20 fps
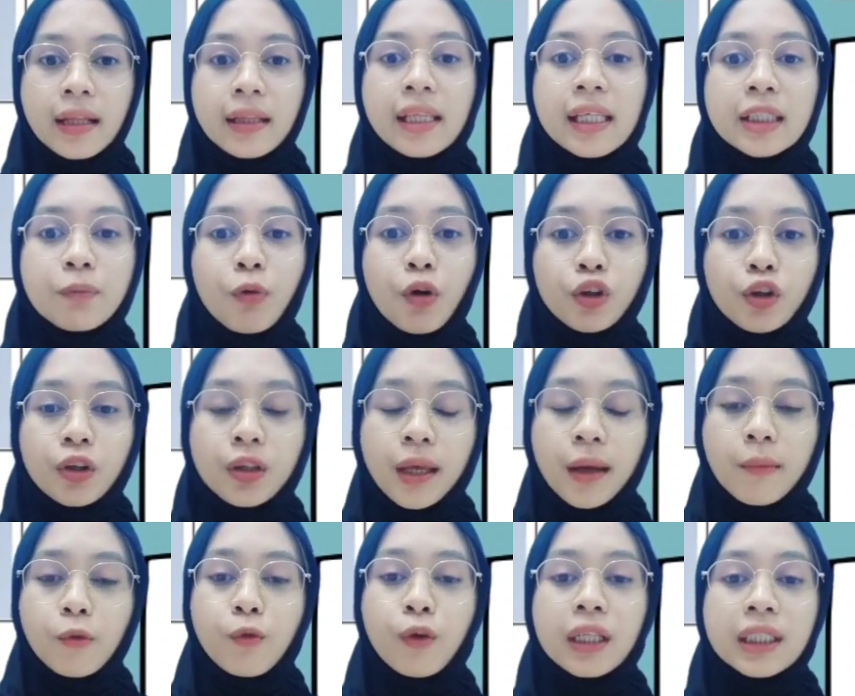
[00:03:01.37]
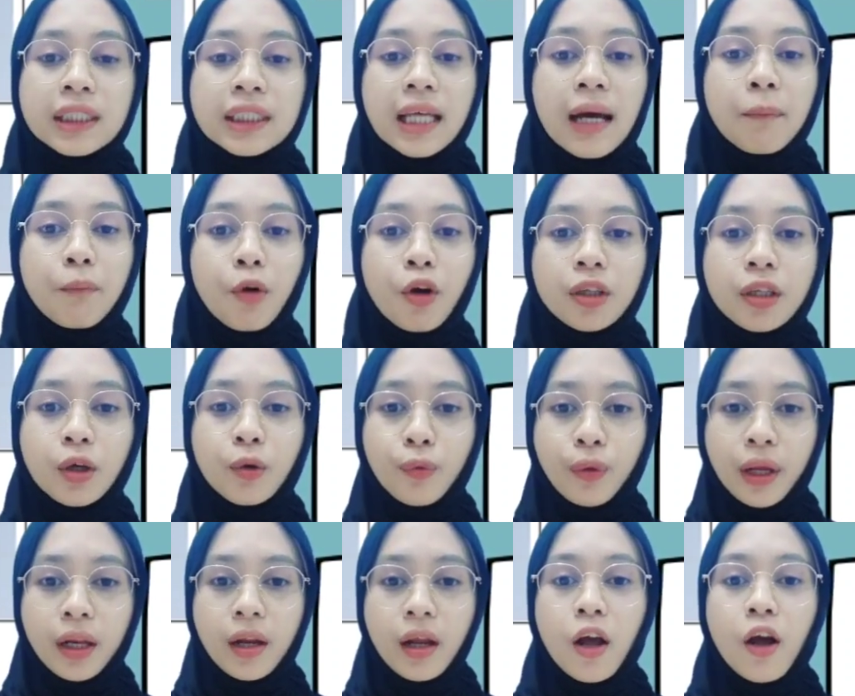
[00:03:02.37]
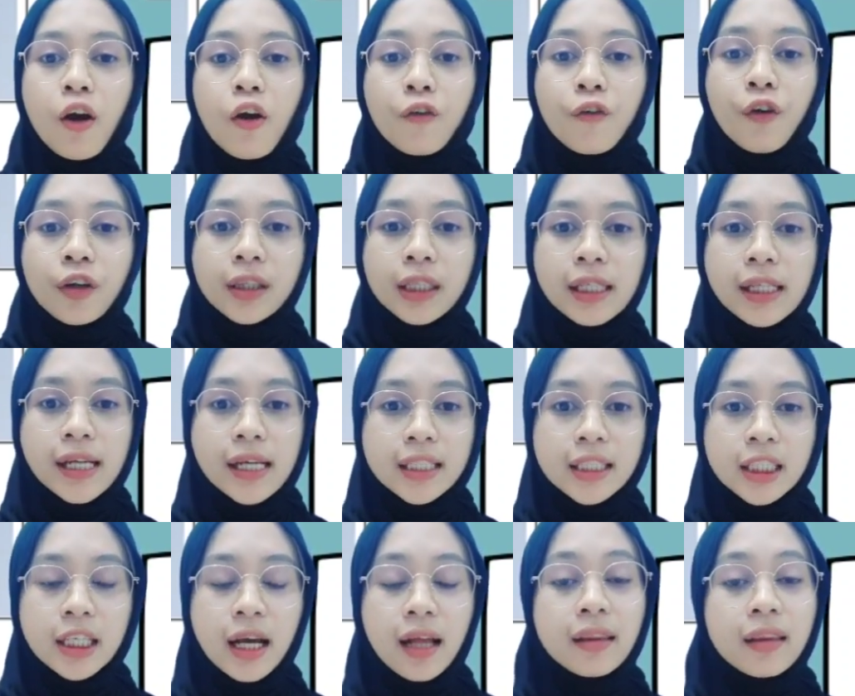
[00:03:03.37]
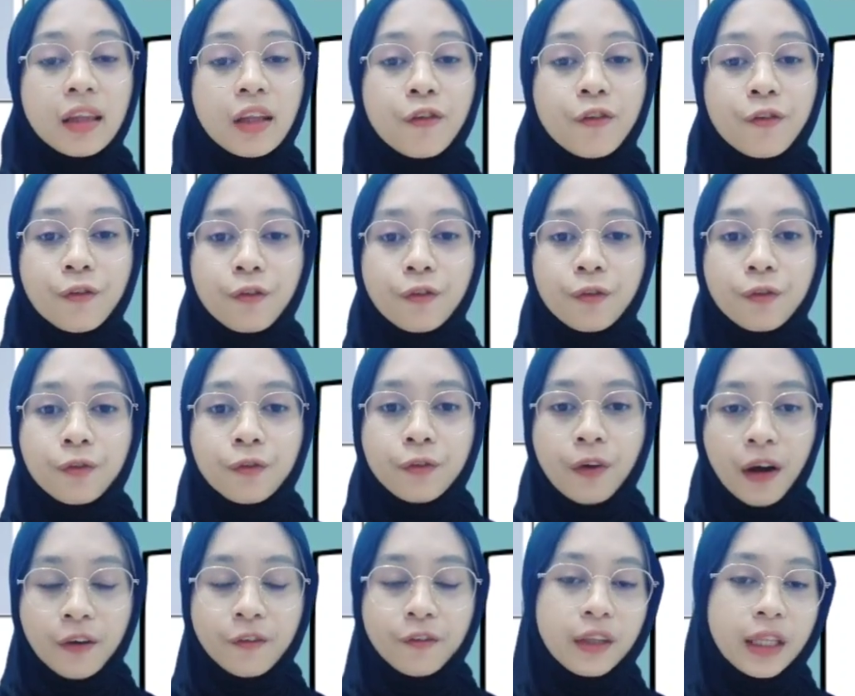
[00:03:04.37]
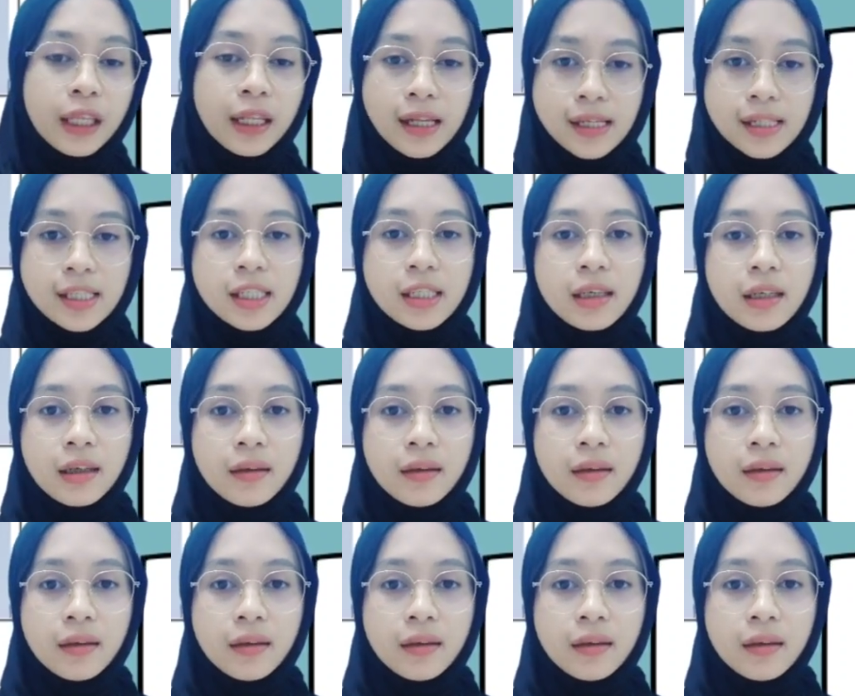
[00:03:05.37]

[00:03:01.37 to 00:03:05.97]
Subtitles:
that this prototype will support the weight 40 kg until 50 kg.